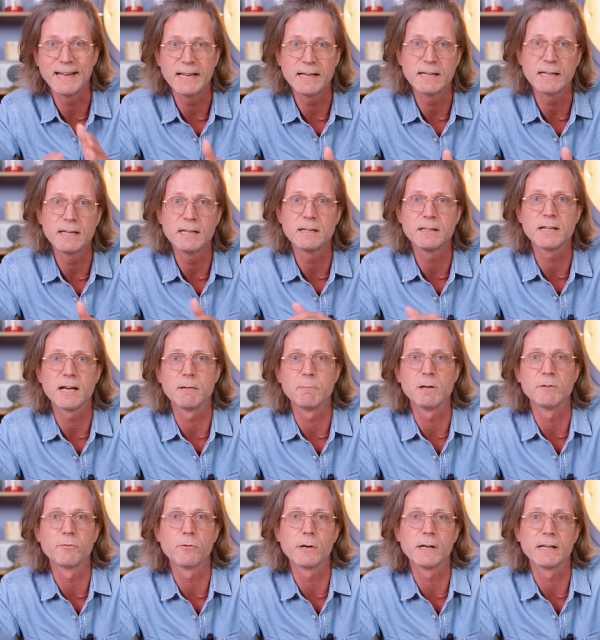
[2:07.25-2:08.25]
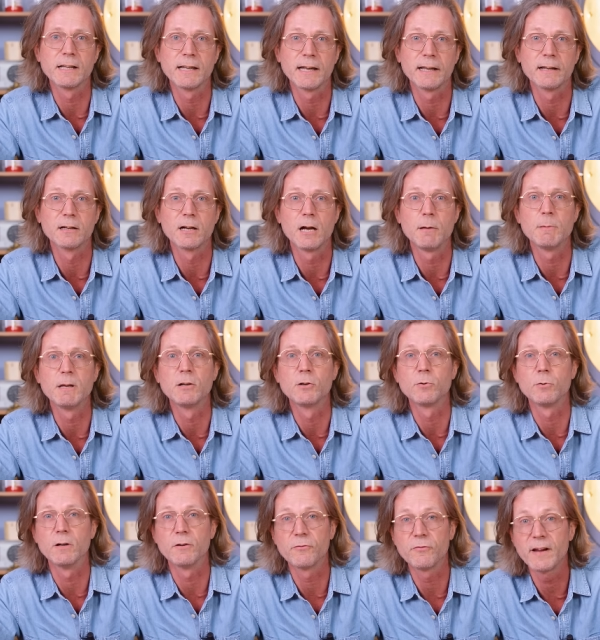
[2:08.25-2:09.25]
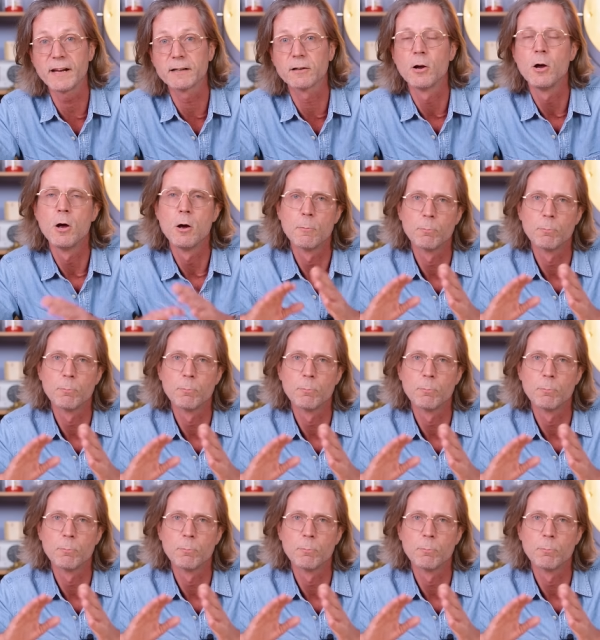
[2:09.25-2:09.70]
and India before it can come into effect,